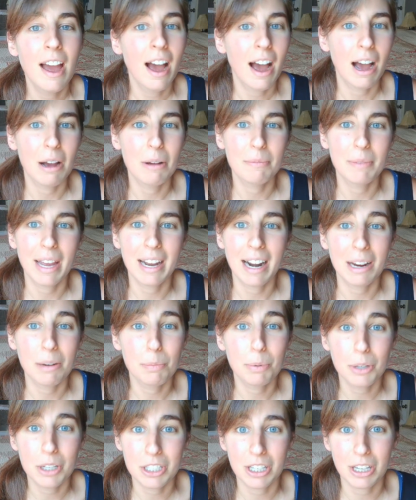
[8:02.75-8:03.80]
Um, and I
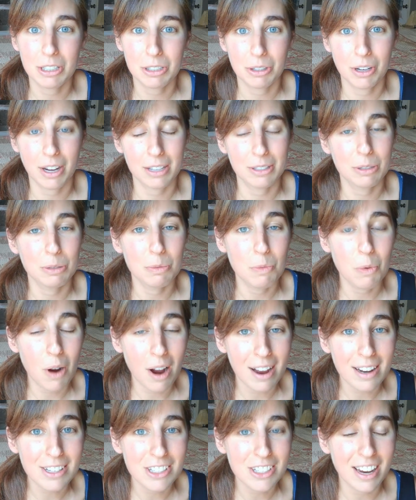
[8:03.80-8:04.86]
appreciate you guys who
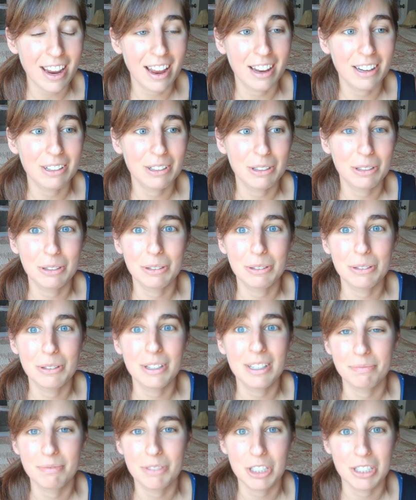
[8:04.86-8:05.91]
watch and
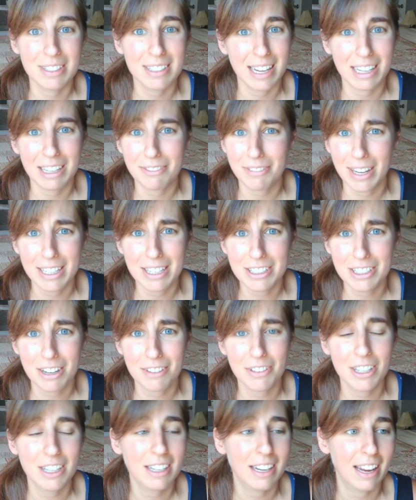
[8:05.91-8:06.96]
who just take advantage
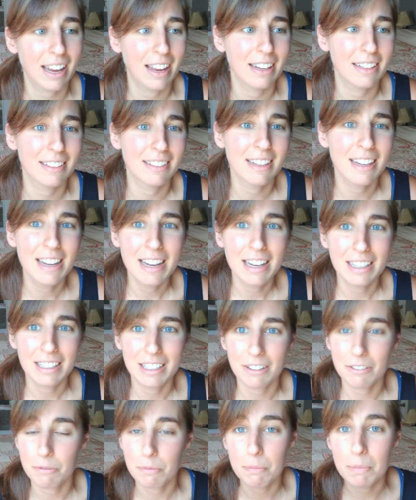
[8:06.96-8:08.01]
of it and
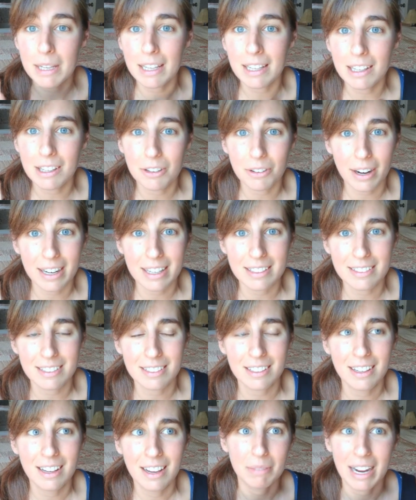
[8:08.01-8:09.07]
give me
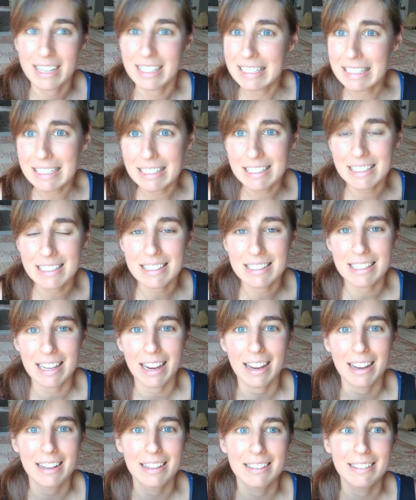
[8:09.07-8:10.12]
great ideas
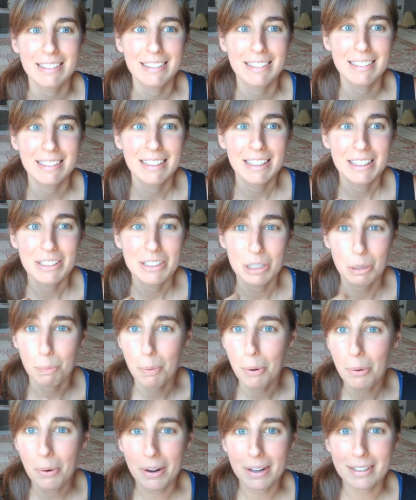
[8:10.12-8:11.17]
and
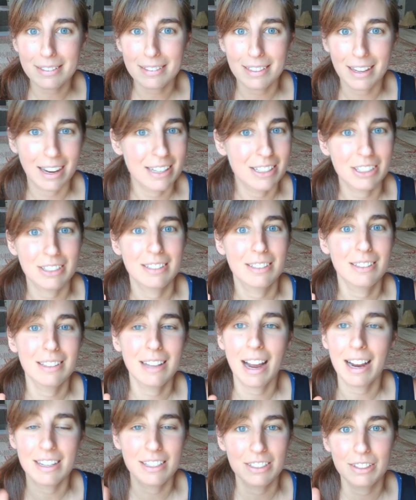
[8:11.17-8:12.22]
support. I just
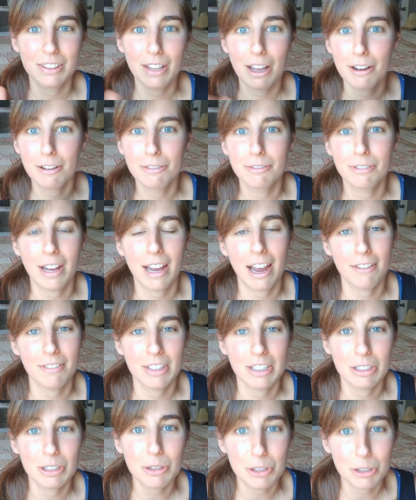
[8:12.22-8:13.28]
I just love having
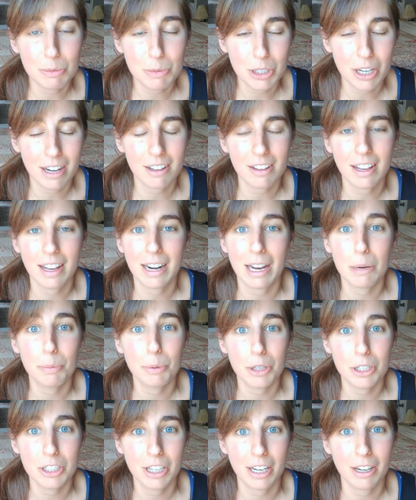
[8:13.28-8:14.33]
this YouTube channel and I
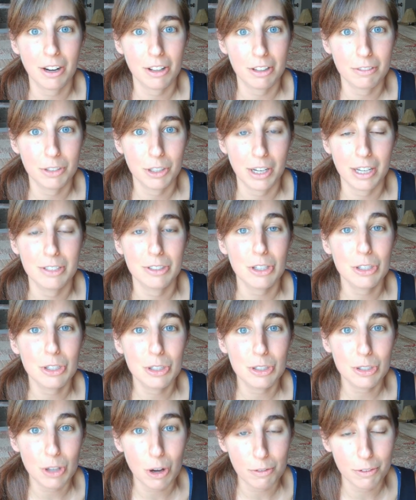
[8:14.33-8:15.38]
appreciate all of you guys
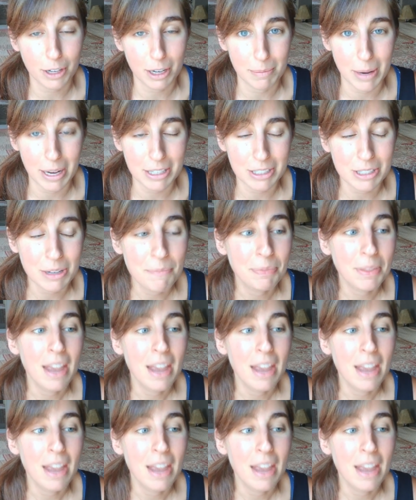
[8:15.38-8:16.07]
so very much.